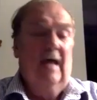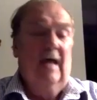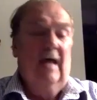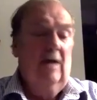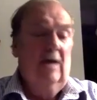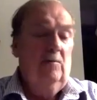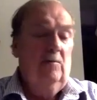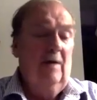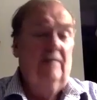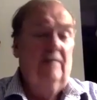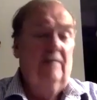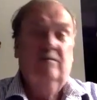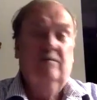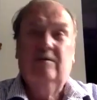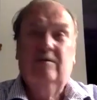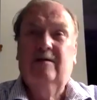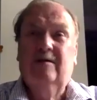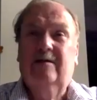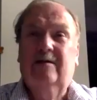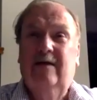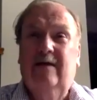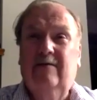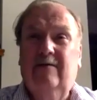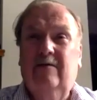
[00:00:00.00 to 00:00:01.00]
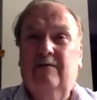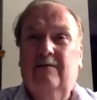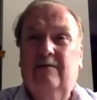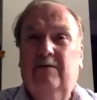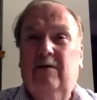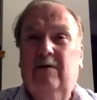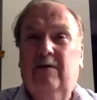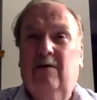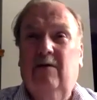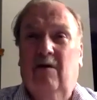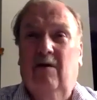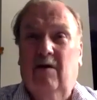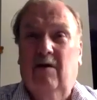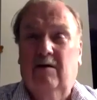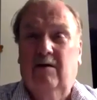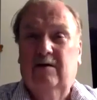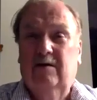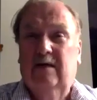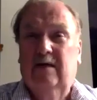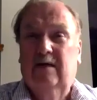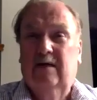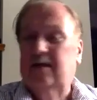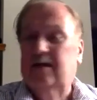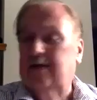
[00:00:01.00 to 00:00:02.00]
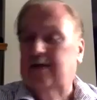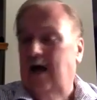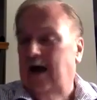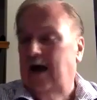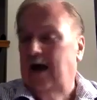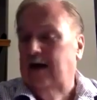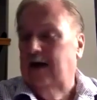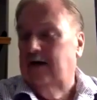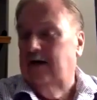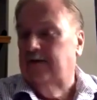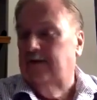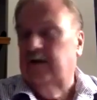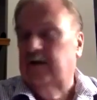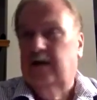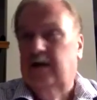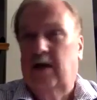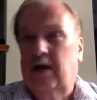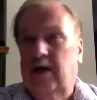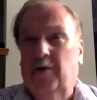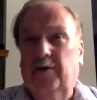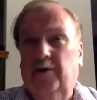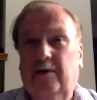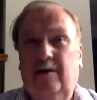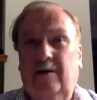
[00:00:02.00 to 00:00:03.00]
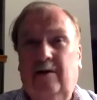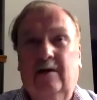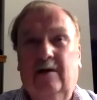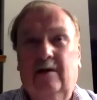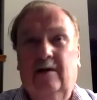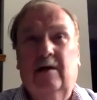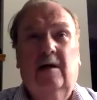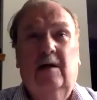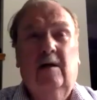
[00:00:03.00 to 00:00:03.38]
And whether it's secret because he's kind of a loner,